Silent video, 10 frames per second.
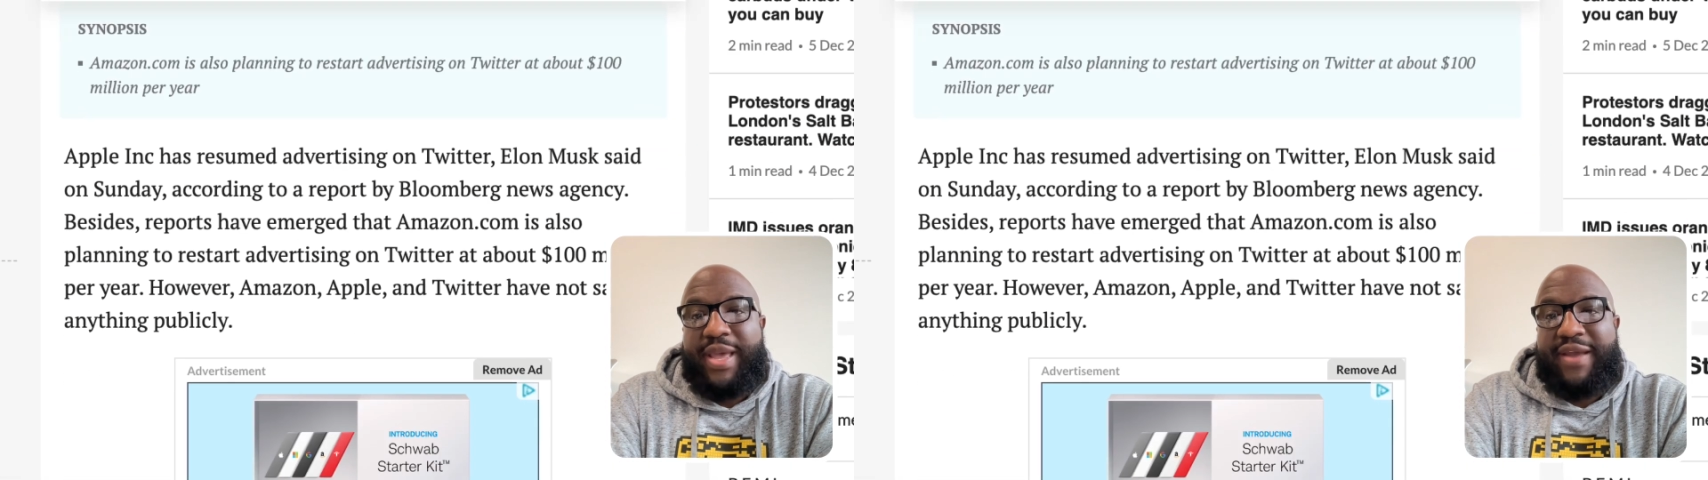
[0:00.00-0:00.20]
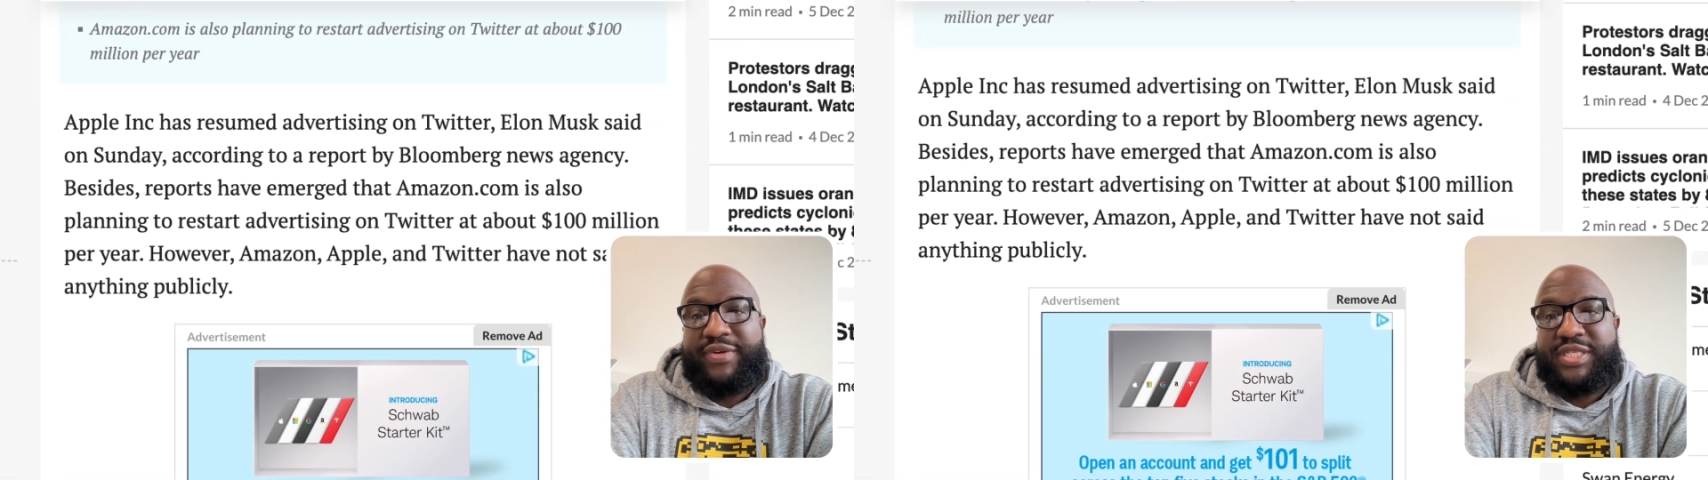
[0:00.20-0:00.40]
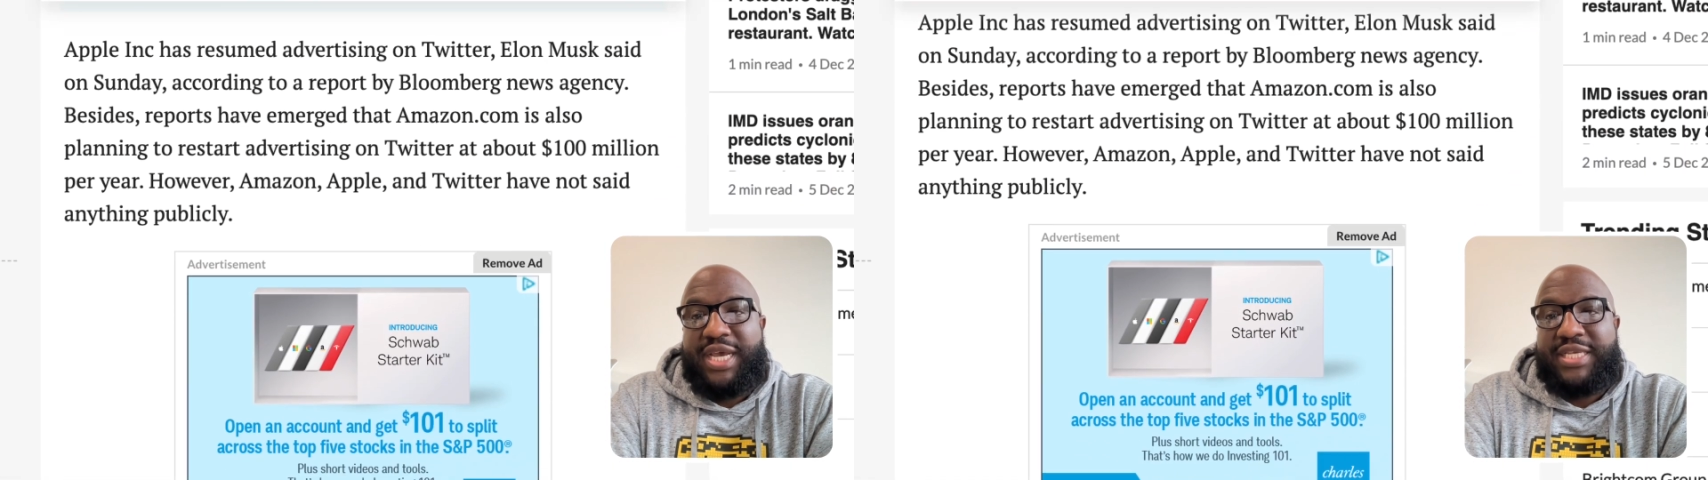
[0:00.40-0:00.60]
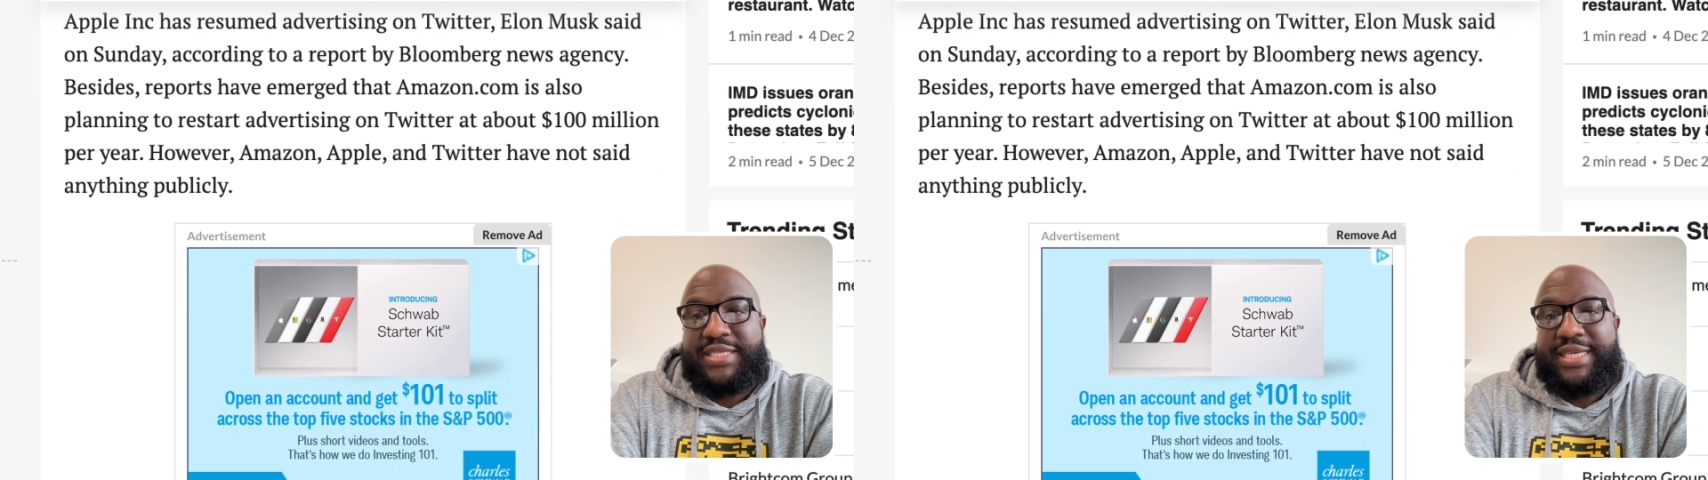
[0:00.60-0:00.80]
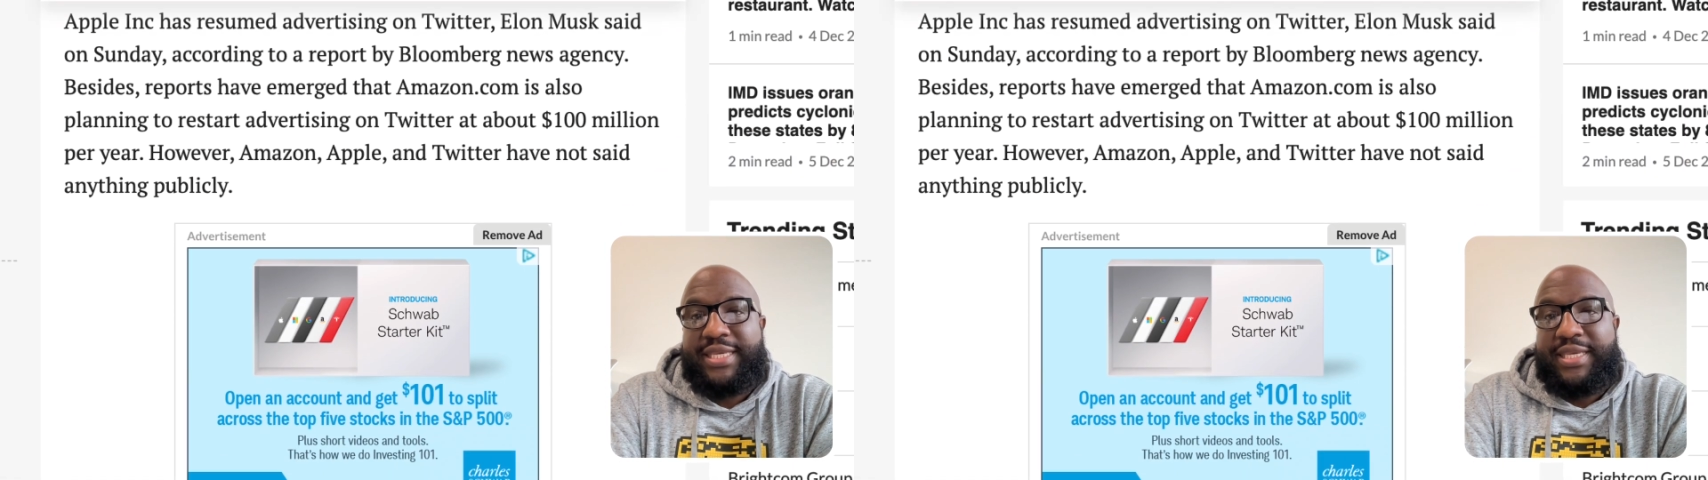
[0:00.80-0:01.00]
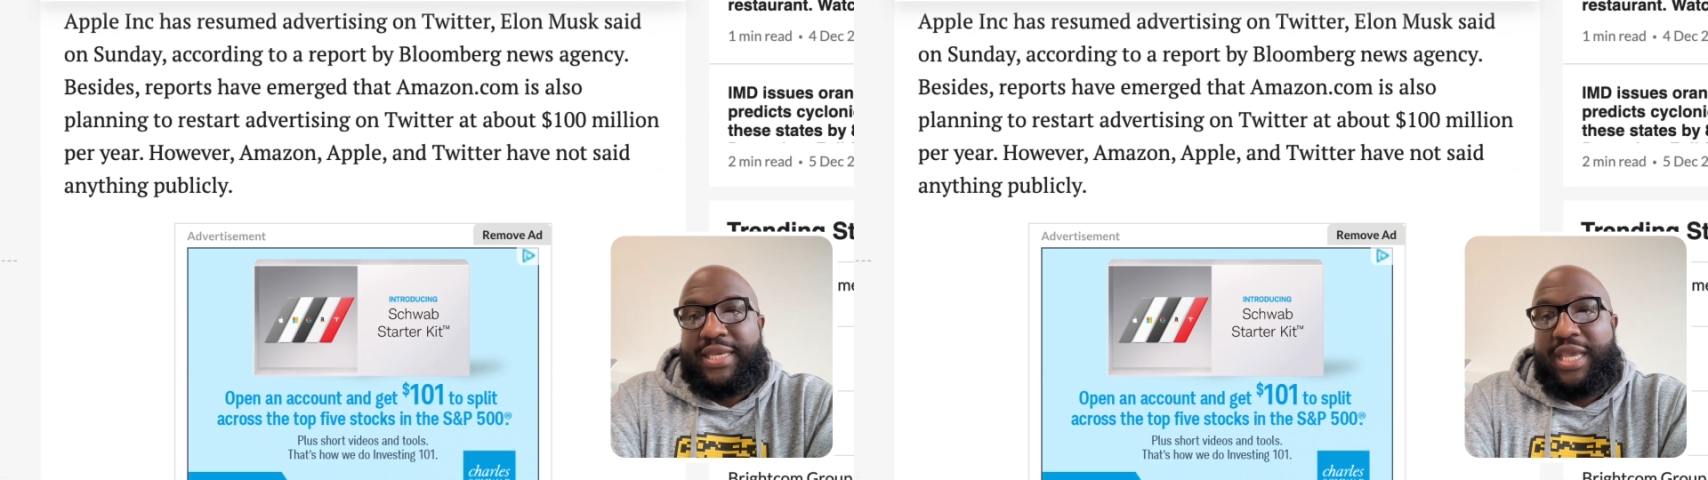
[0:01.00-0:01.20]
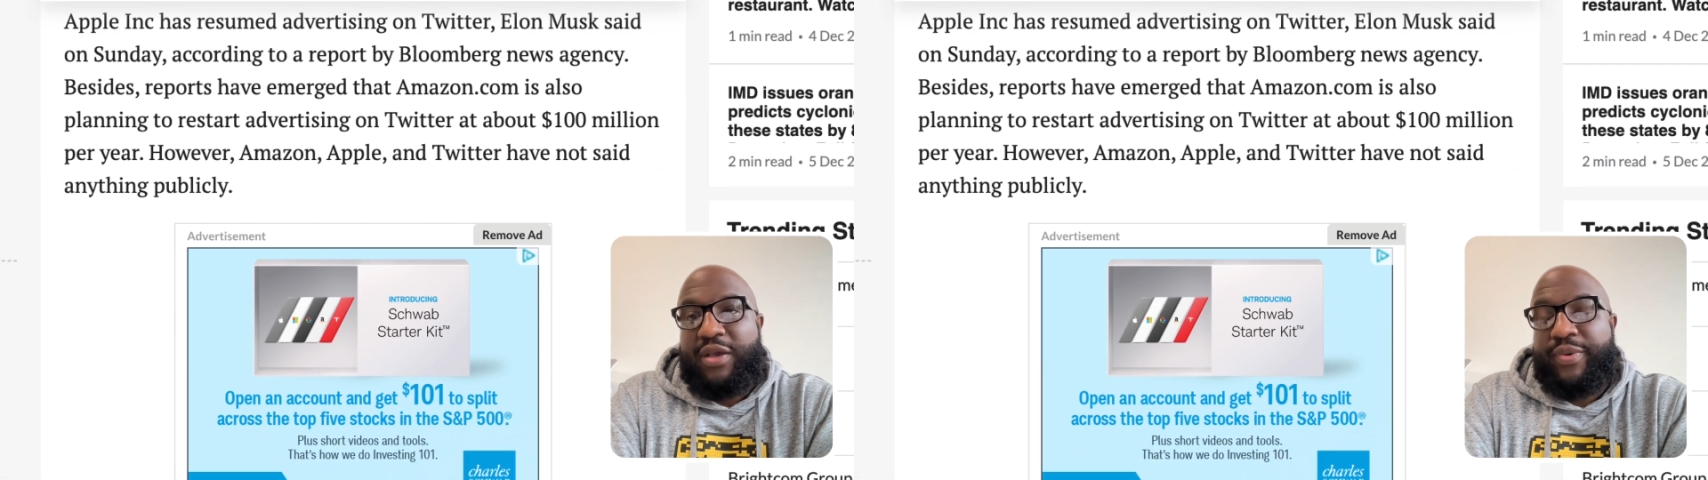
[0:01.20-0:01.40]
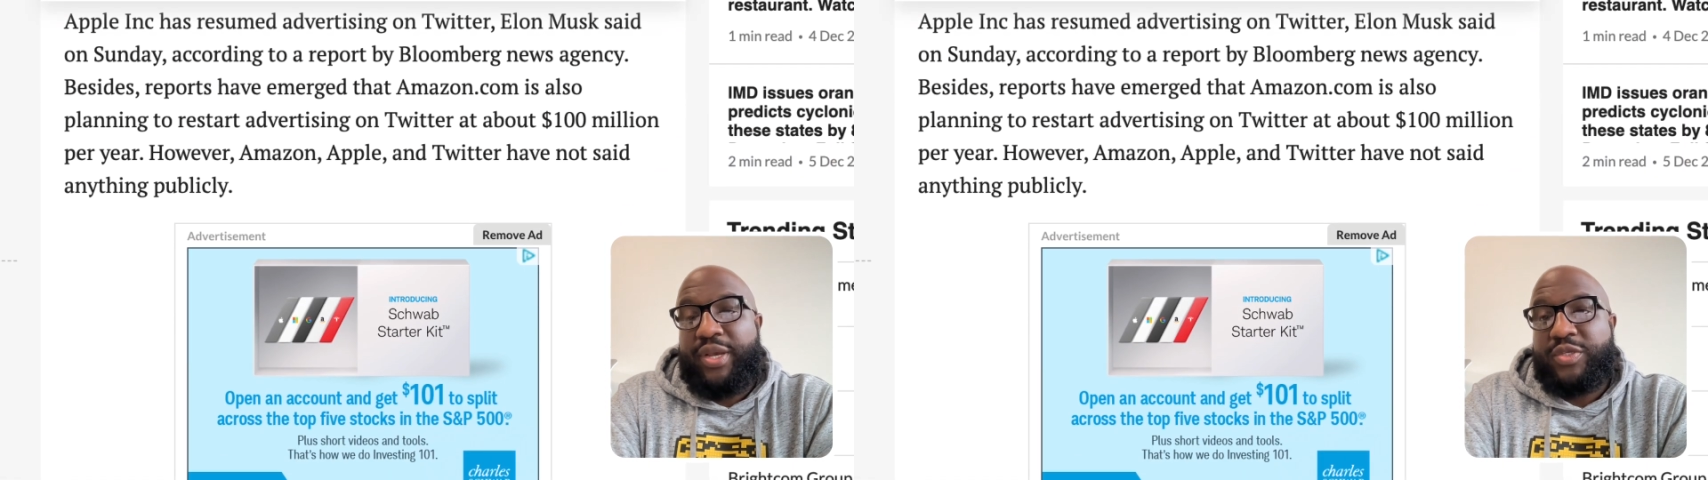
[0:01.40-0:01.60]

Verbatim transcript: advertising, and we're going